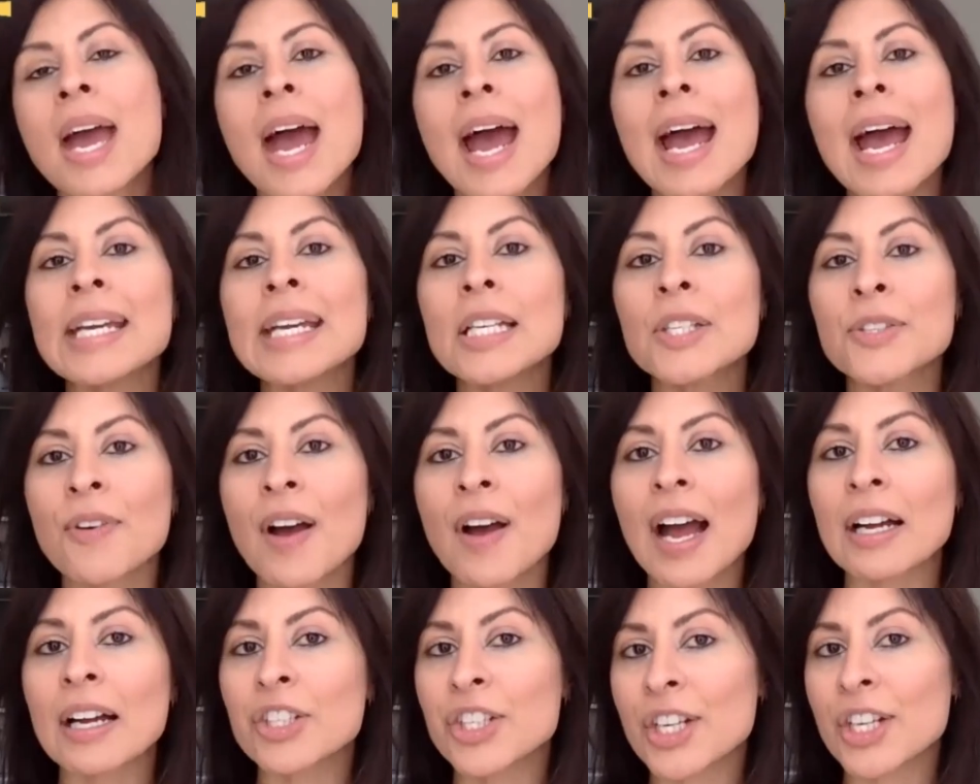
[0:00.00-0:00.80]
A is for
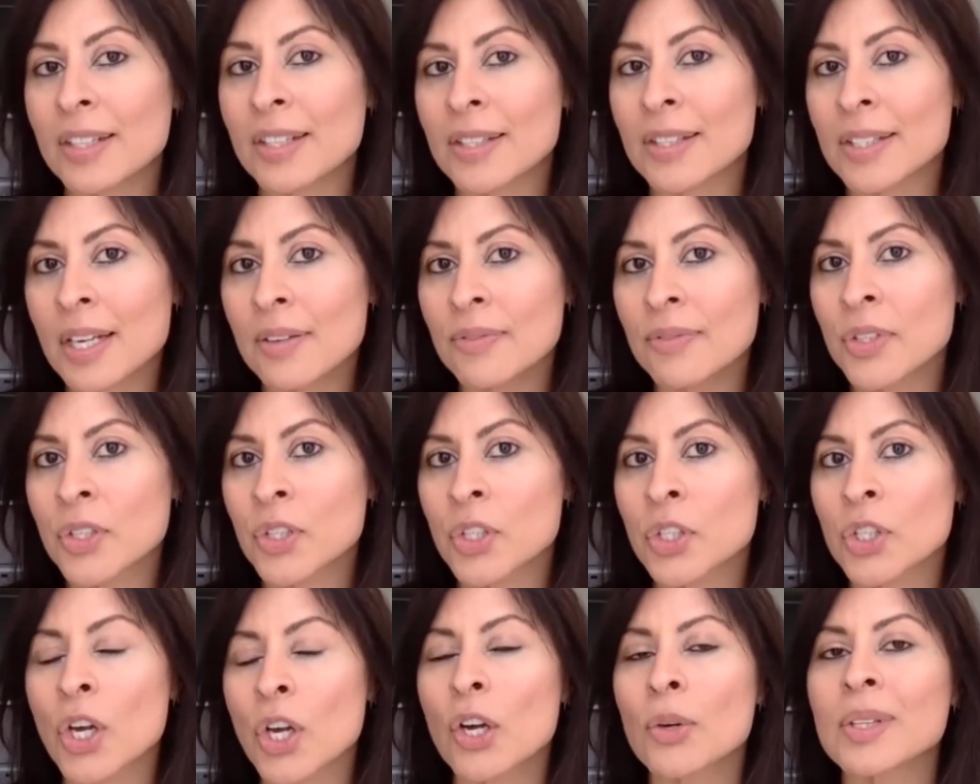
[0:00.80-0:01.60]
adjectives,
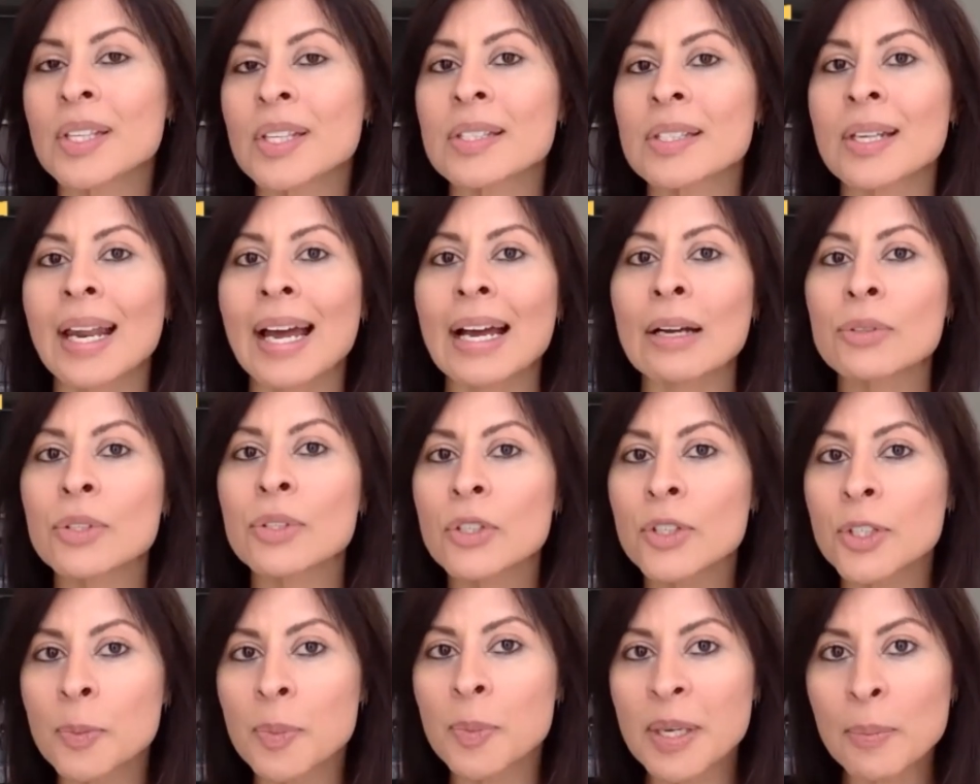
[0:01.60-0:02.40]
so this allows
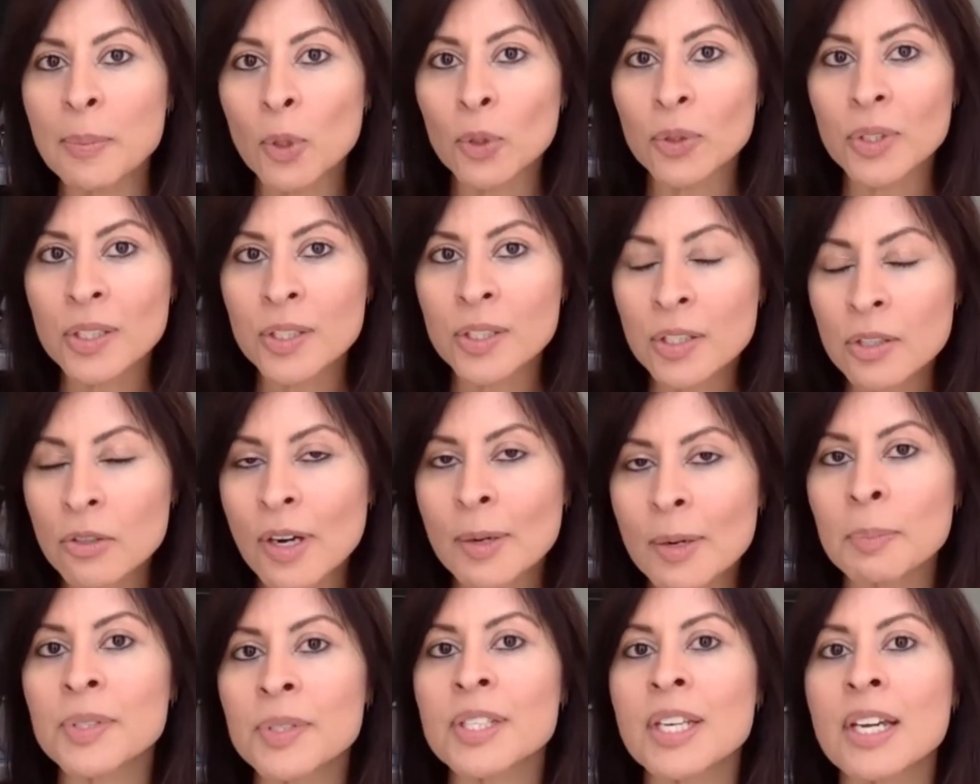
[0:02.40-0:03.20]
you to be more
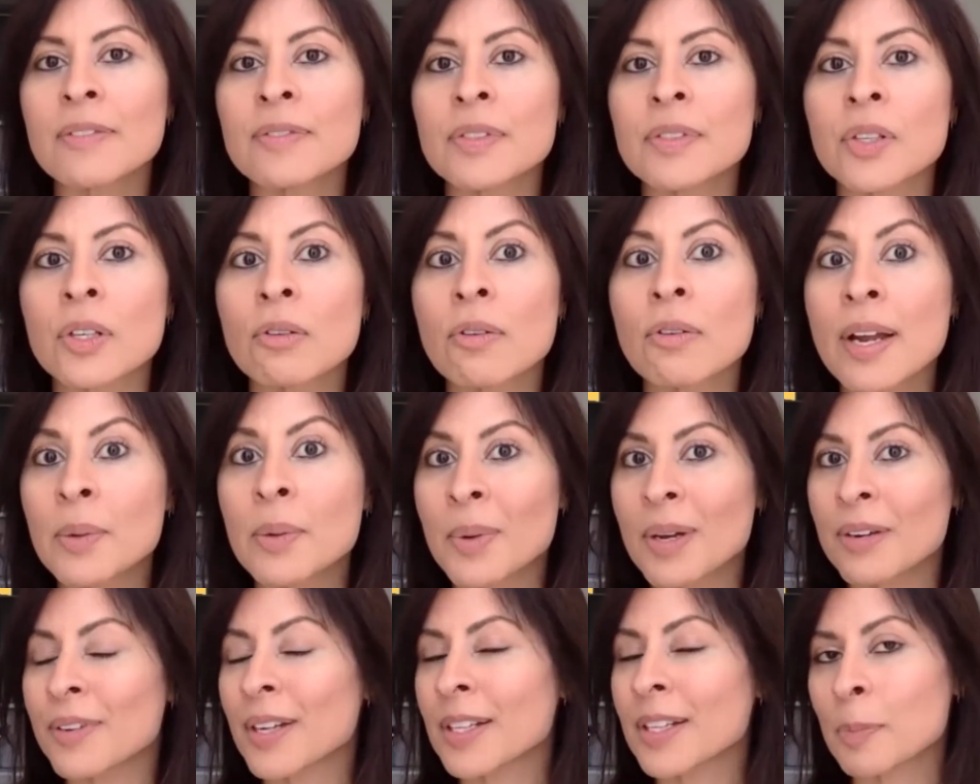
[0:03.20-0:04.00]
descriptive. It's a great
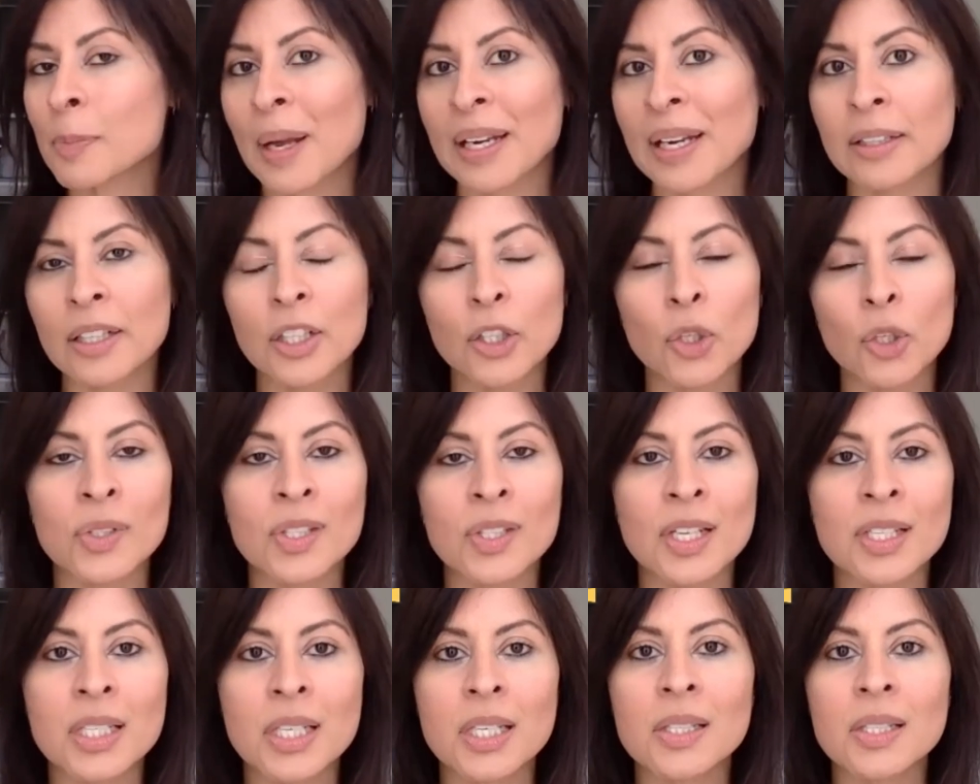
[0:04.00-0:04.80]
way of expanding your
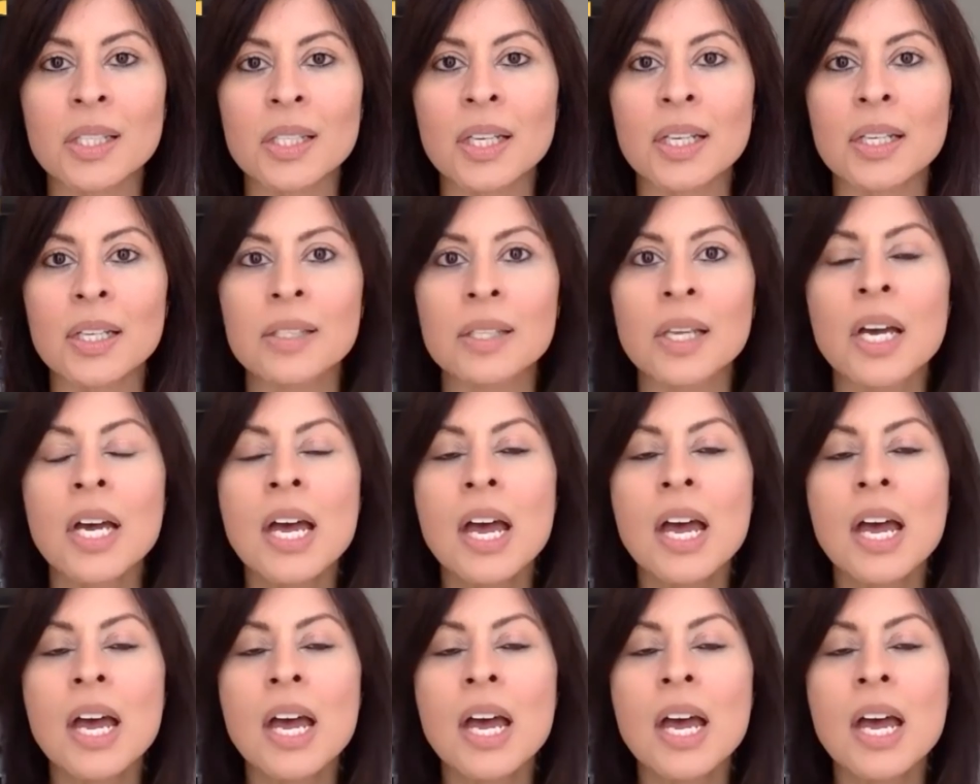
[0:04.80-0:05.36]
sentences.